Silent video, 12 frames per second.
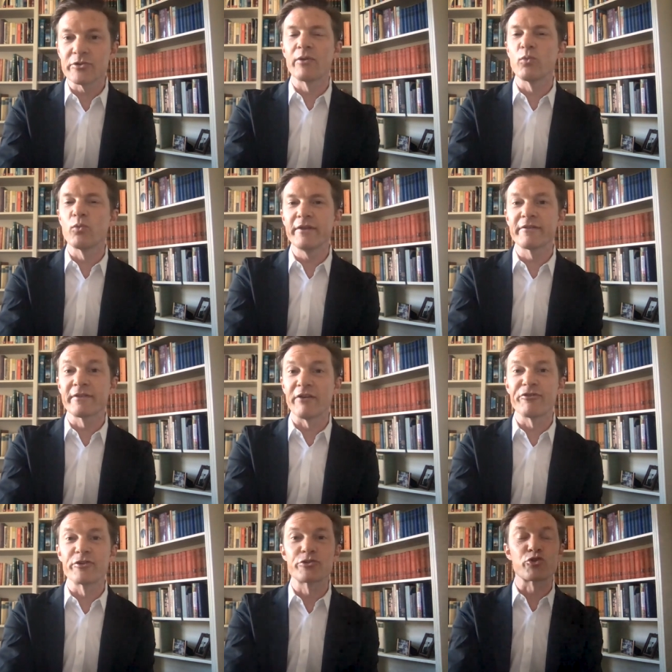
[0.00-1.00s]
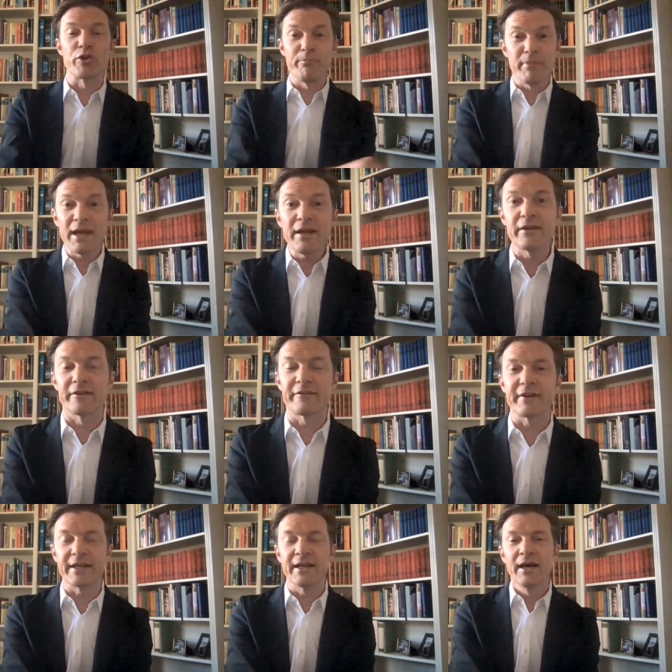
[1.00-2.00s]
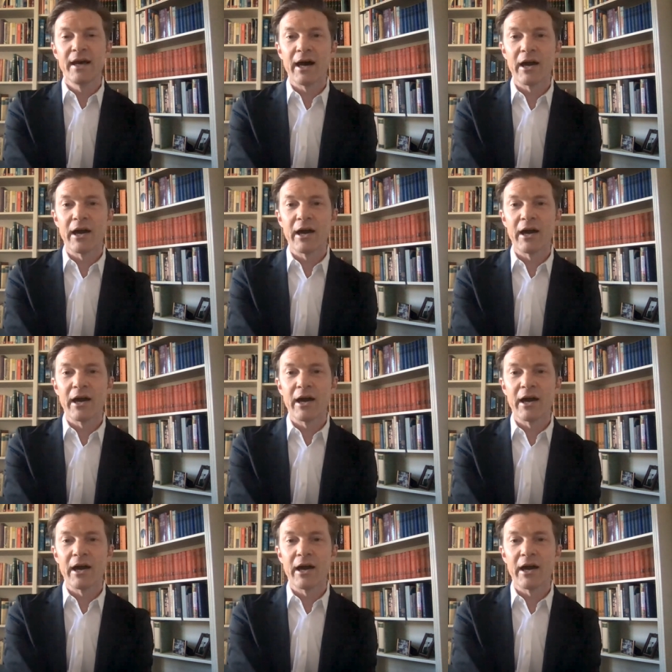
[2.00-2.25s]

and we suffer tremendously.